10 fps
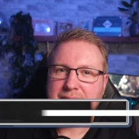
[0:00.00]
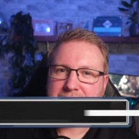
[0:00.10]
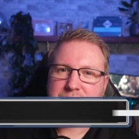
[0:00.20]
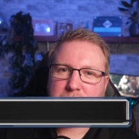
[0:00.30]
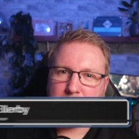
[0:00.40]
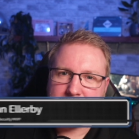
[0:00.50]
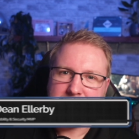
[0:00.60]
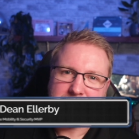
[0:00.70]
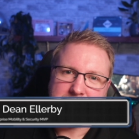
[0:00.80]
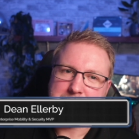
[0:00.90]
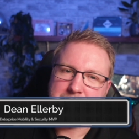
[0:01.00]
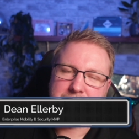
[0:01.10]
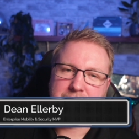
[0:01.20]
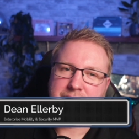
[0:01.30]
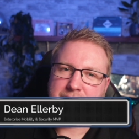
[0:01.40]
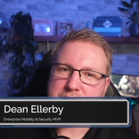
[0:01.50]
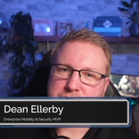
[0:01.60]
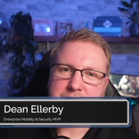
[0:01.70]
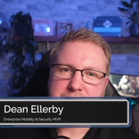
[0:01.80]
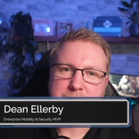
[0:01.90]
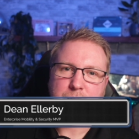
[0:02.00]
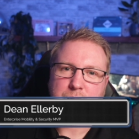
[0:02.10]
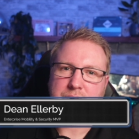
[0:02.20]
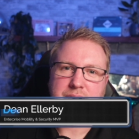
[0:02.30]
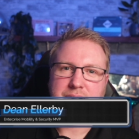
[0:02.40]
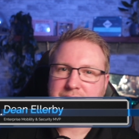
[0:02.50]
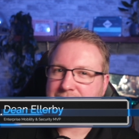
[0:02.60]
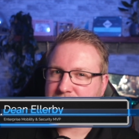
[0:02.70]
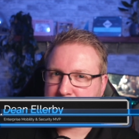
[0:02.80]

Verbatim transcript: and quietly making the Azure AD portal even